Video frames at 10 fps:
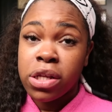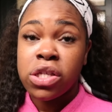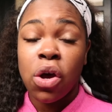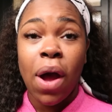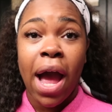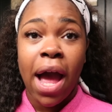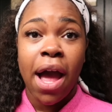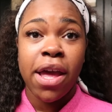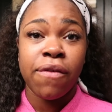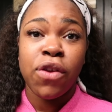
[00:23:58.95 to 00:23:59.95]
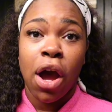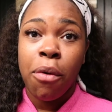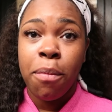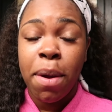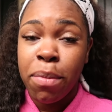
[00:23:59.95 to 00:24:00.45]
So I, if
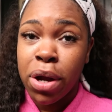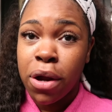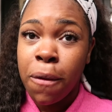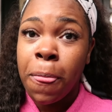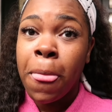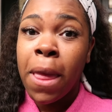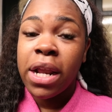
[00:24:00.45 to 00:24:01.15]
y'all remember,